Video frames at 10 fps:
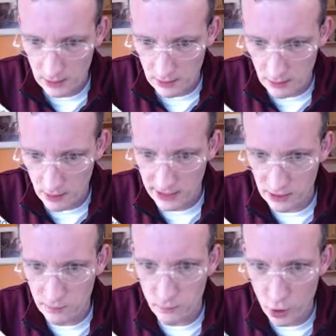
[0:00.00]
Well, I guess
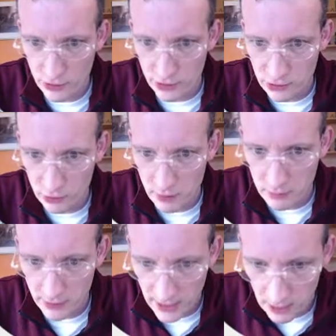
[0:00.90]
it's more than 2
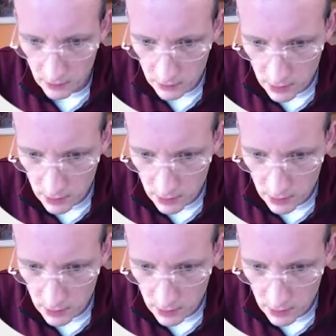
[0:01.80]
people now.